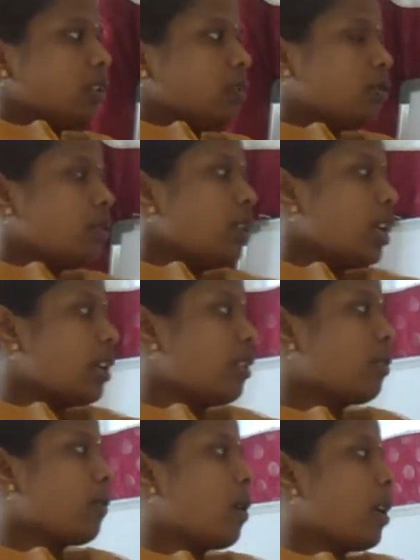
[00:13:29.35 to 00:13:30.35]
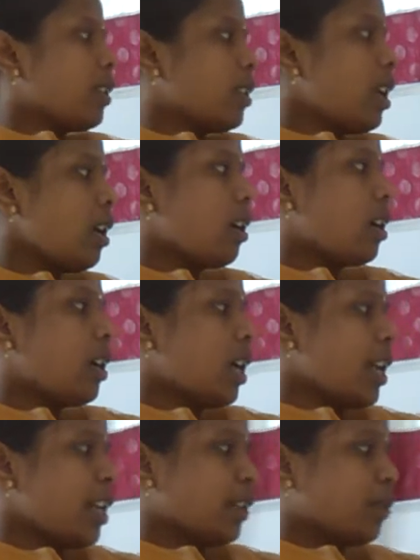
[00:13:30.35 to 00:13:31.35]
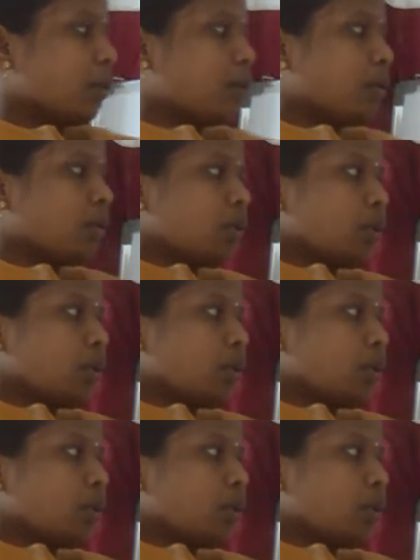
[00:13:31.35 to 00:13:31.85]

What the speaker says: So that is called as a running notes.